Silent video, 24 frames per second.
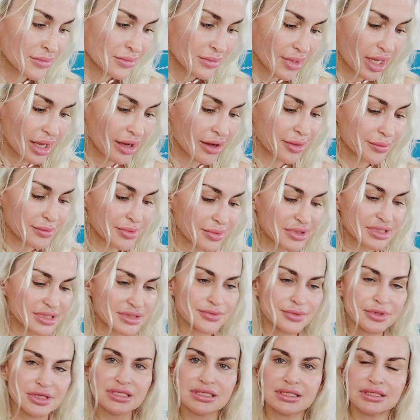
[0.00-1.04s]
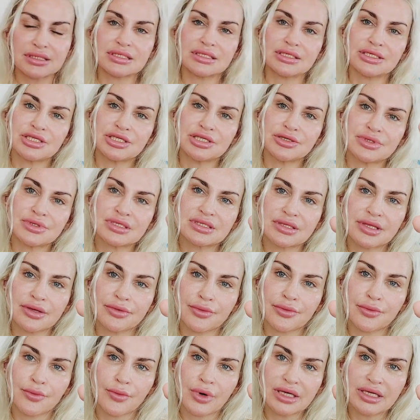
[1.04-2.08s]
But this person sees you as their
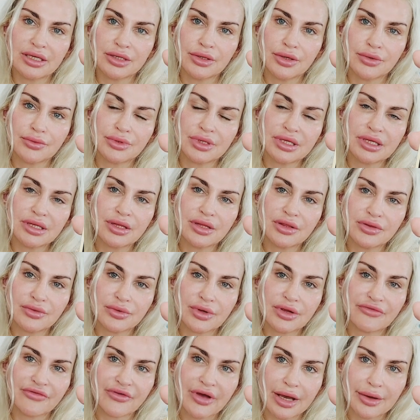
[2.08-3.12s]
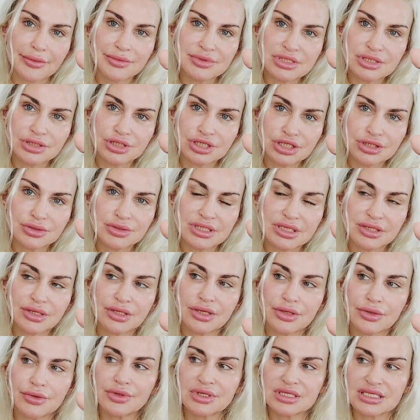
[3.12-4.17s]
one and only, the Three of Cups. They're choosing
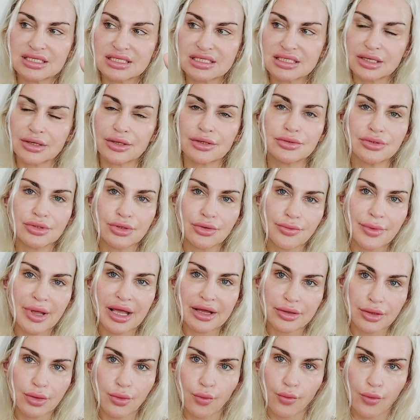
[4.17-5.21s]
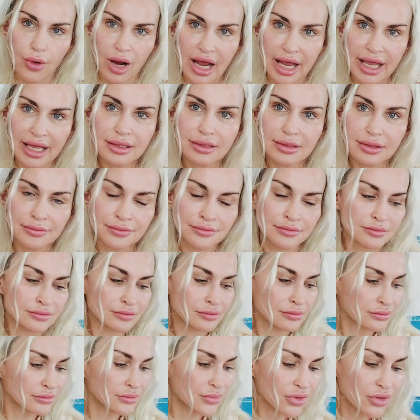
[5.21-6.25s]
you still, no matter what.
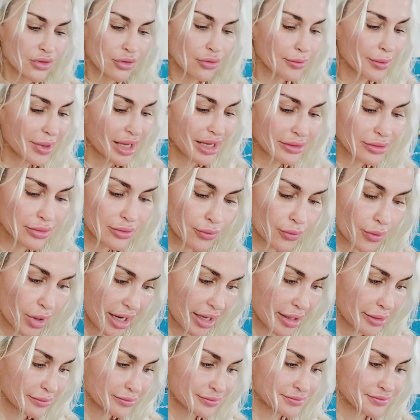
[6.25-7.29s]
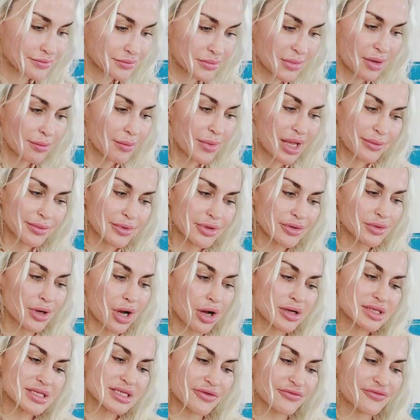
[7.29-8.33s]
No matter what. Maybe
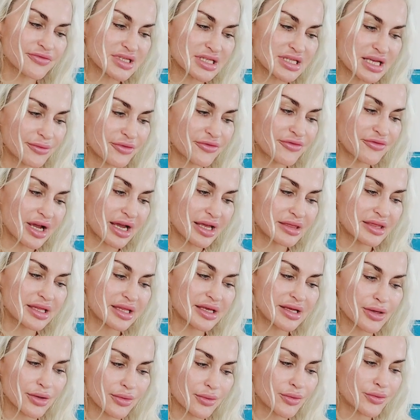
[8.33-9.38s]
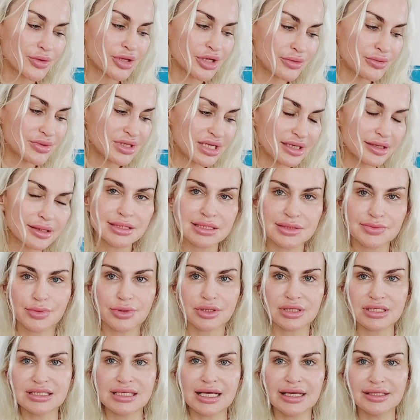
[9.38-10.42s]
also for some of you, I think you needed this
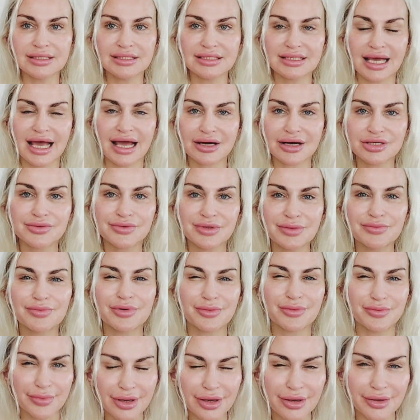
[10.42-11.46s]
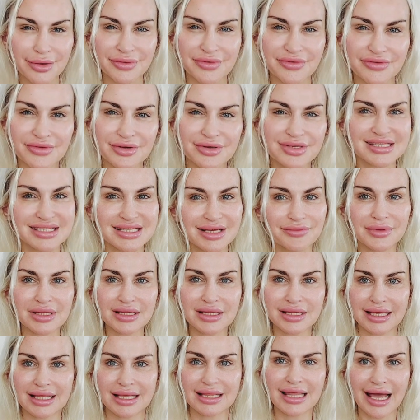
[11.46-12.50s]
person to actually propose or something
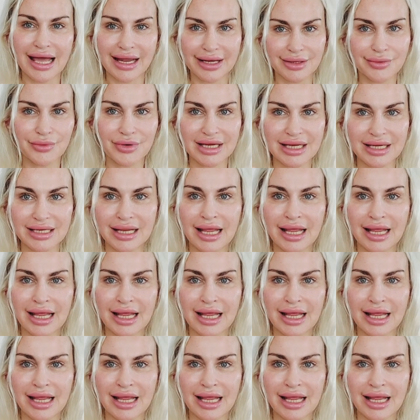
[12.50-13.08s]
like that. You wanted